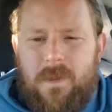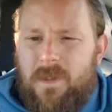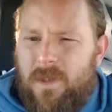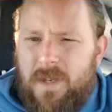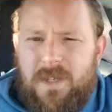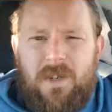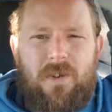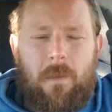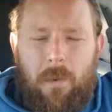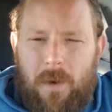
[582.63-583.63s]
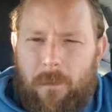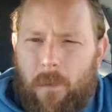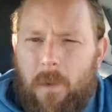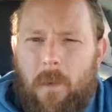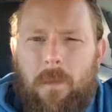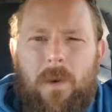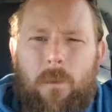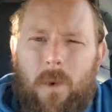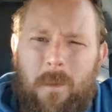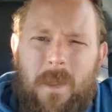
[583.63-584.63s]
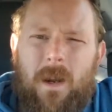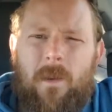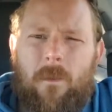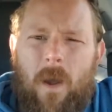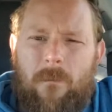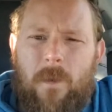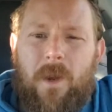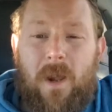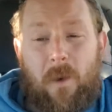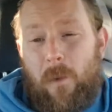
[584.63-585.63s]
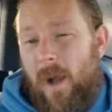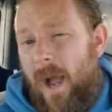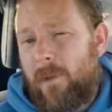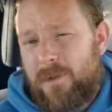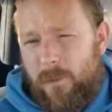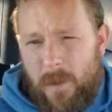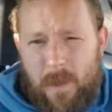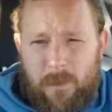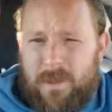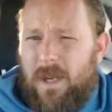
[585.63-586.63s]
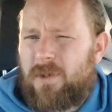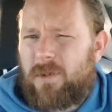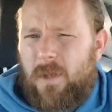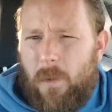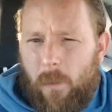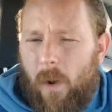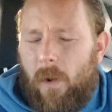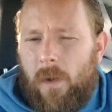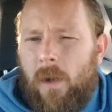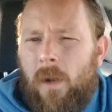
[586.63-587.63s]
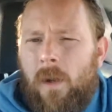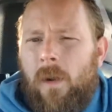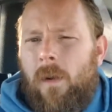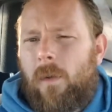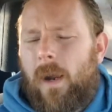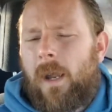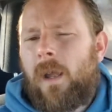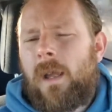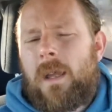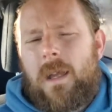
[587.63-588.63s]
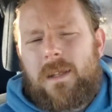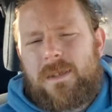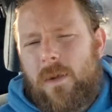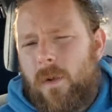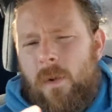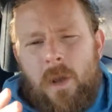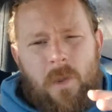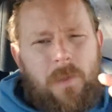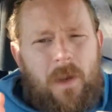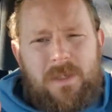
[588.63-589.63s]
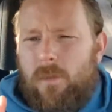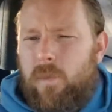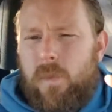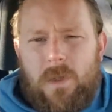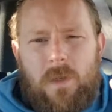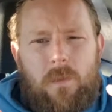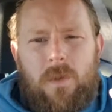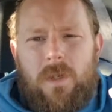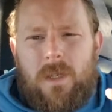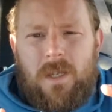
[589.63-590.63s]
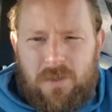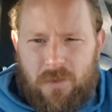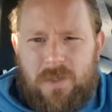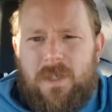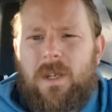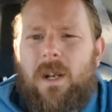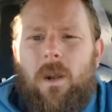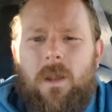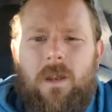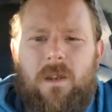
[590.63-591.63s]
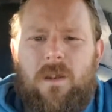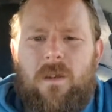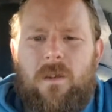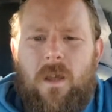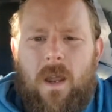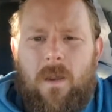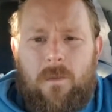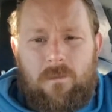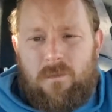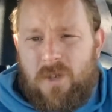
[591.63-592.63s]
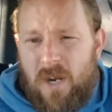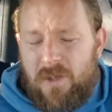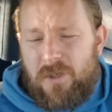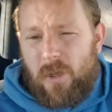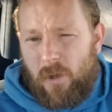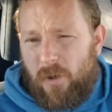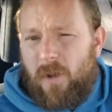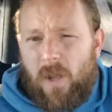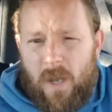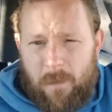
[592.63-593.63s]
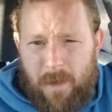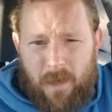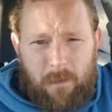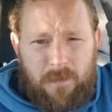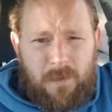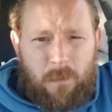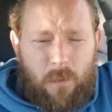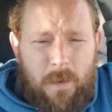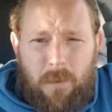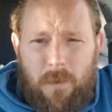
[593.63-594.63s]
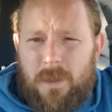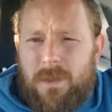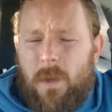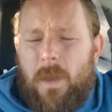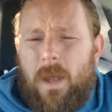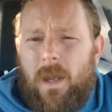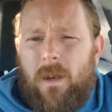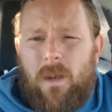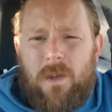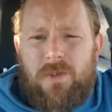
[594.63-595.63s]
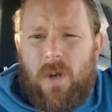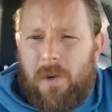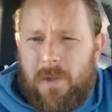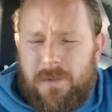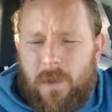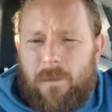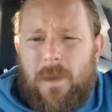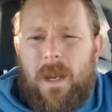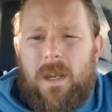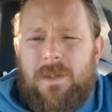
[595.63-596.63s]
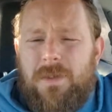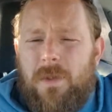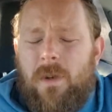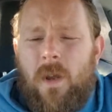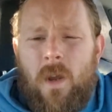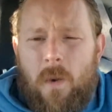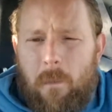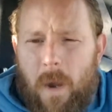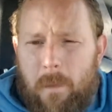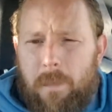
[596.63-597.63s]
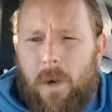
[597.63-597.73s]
continued to pray for him, and then I figured out, well, I was the one that was actually in the wrong, right? And so thoughts are really, really interesting, and I challenge you to learn a lot about them. Some great books on that. John Ostroff, The Answer, Bob